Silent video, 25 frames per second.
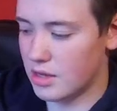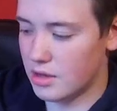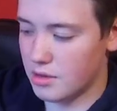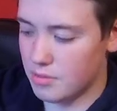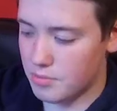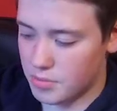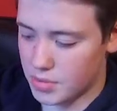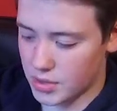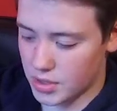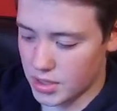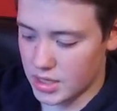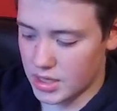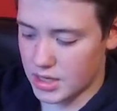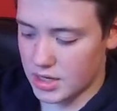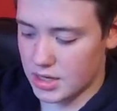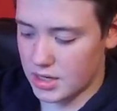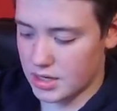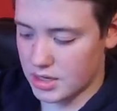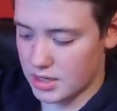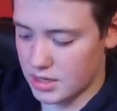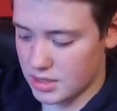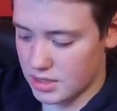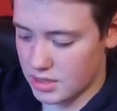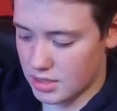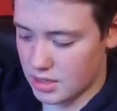But
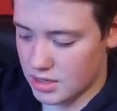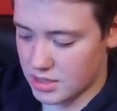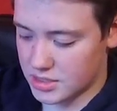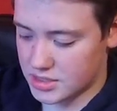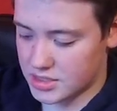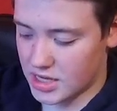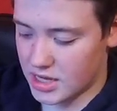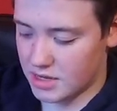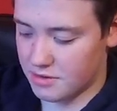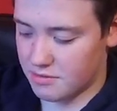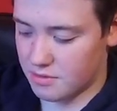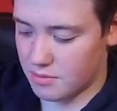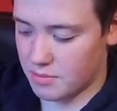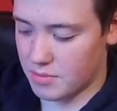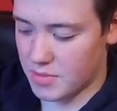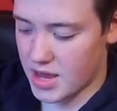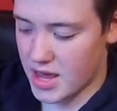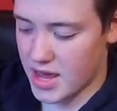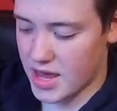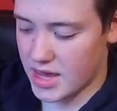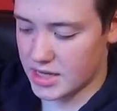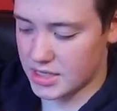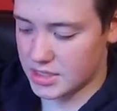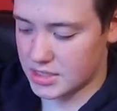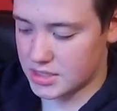aside from
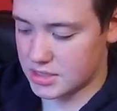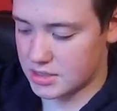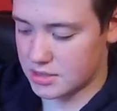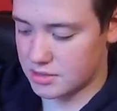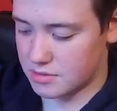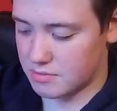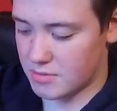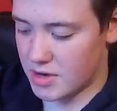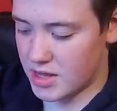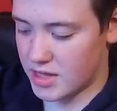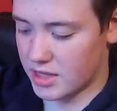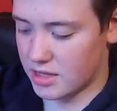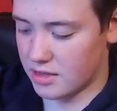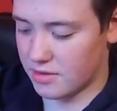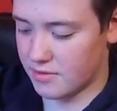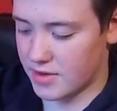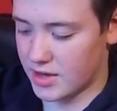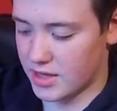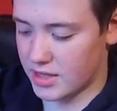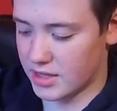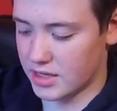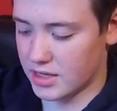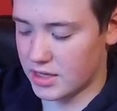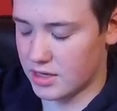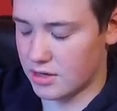Nats, Rally in the
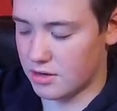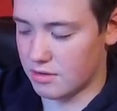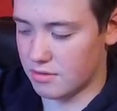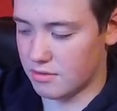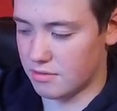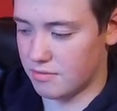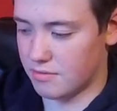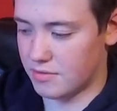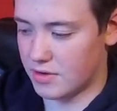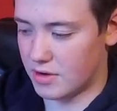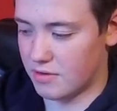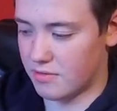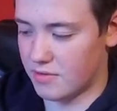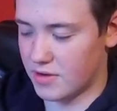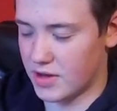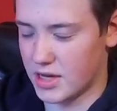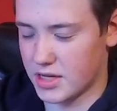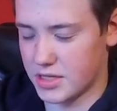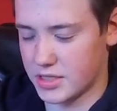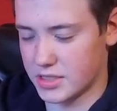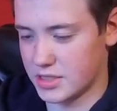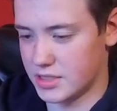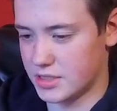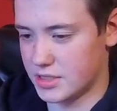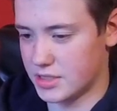Valley, and
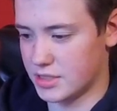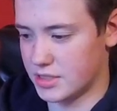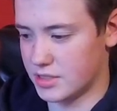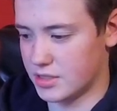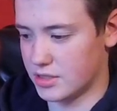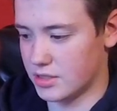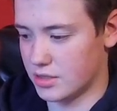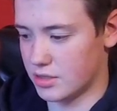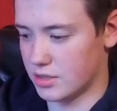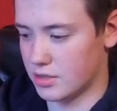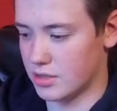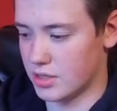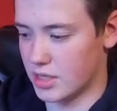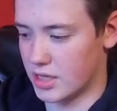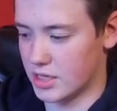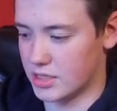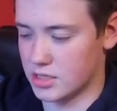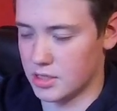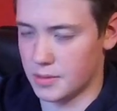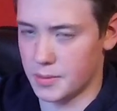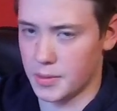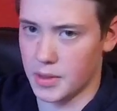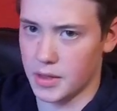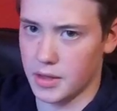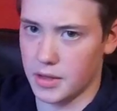Fairfax, that's
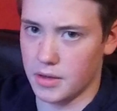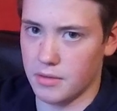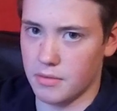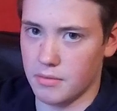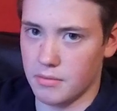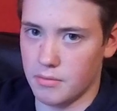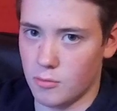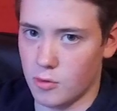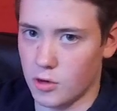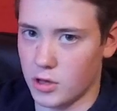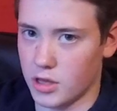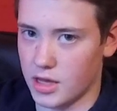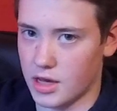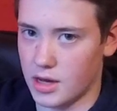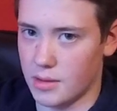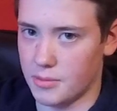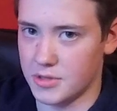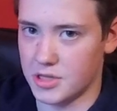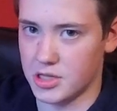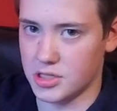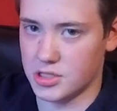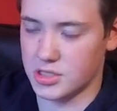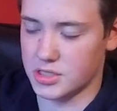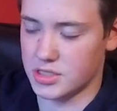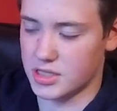going to be one of the
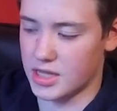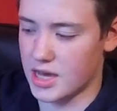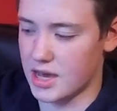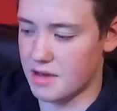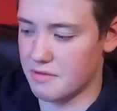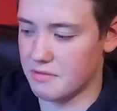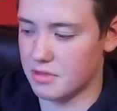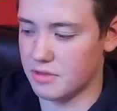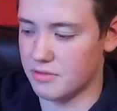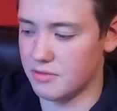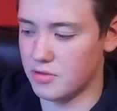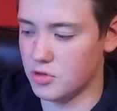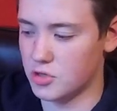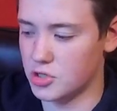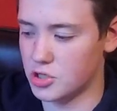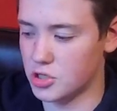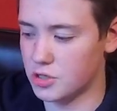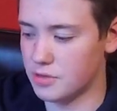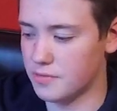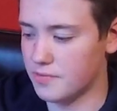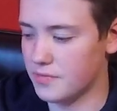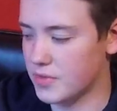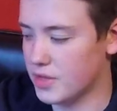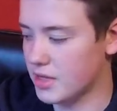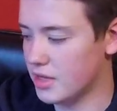competitions I have in the future.
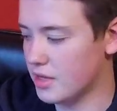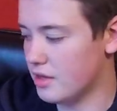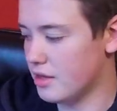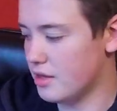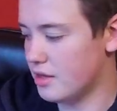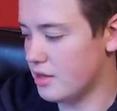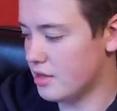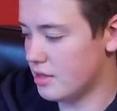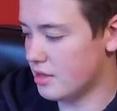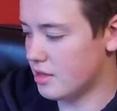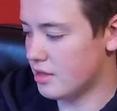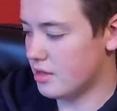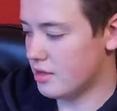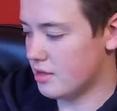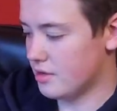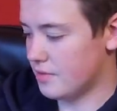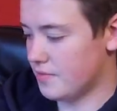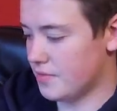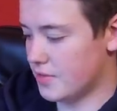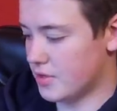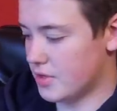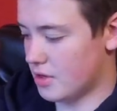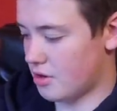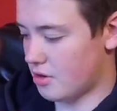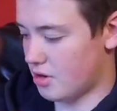
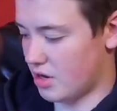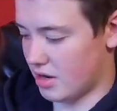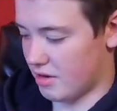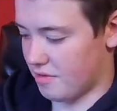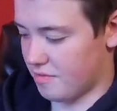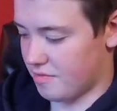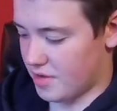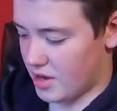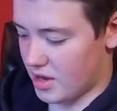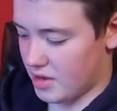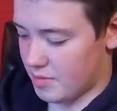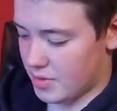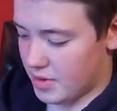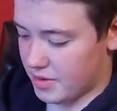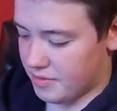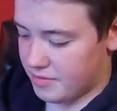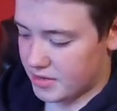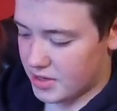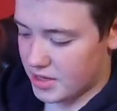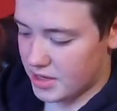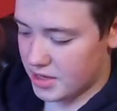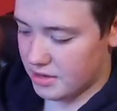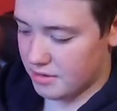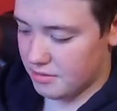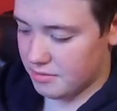Alright,
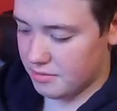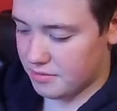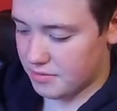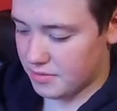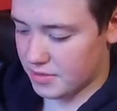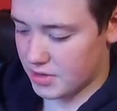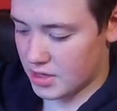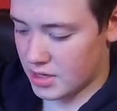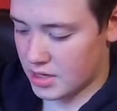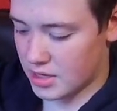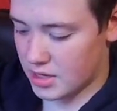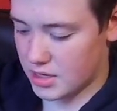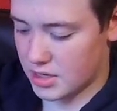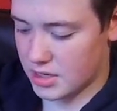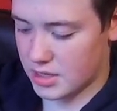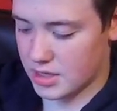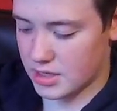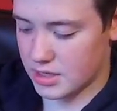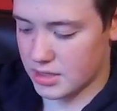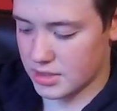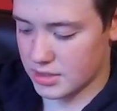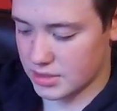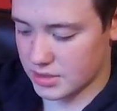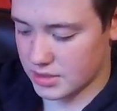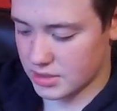5x5.